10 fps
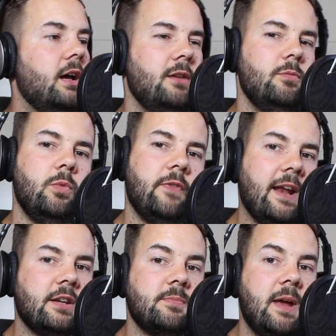And we've
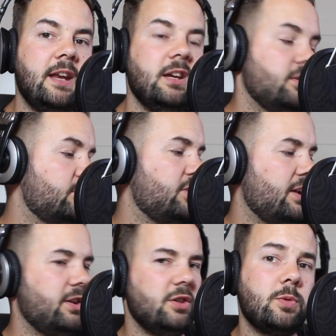had as many as,
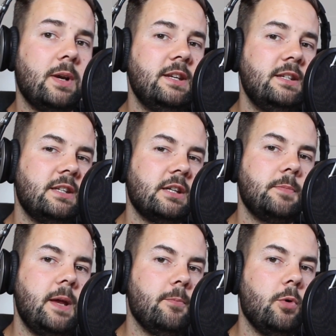I think, 26
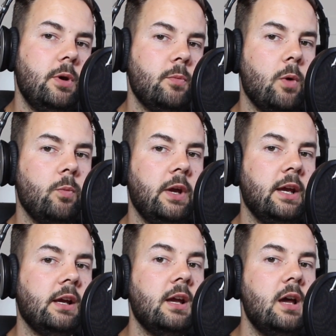people in 1
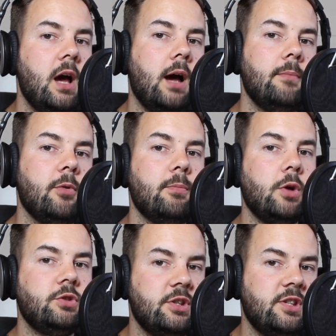week. But
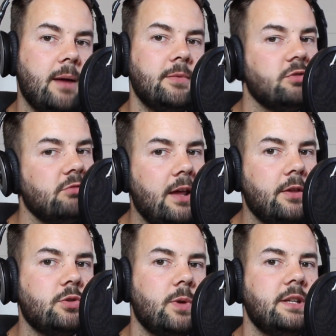most of the time it's around
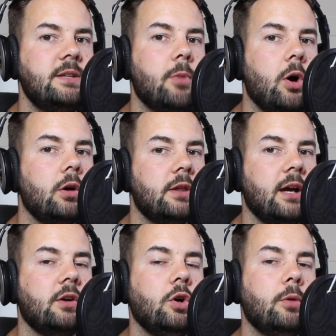the 20 mark
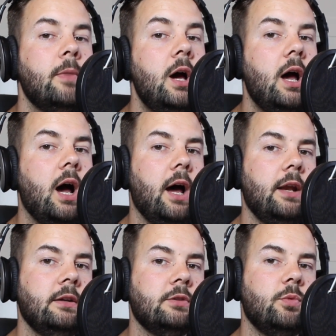that come.
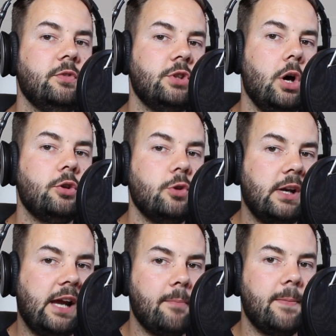And we've started doing
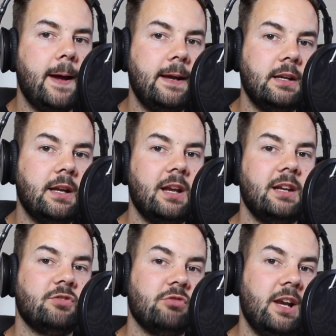a campaign and
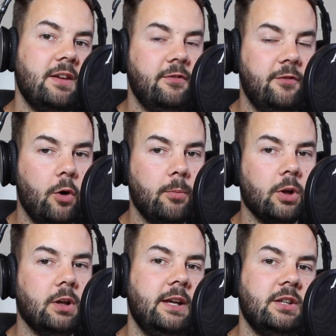it's really
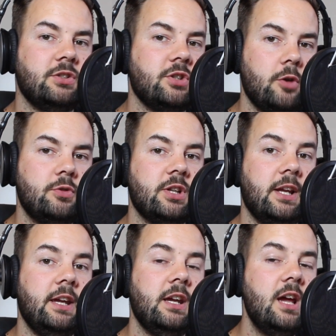informal. It's
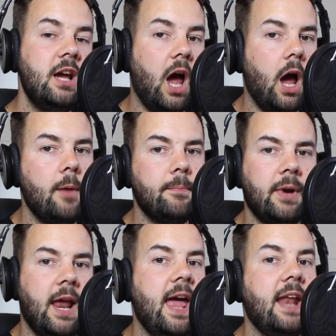totally
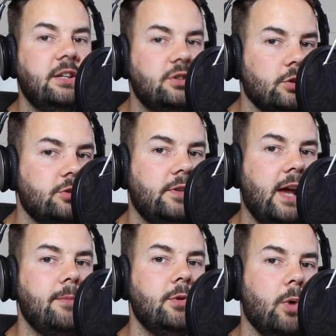play any sort of
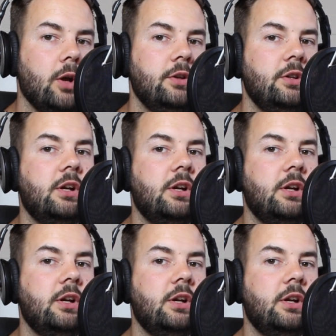game you want.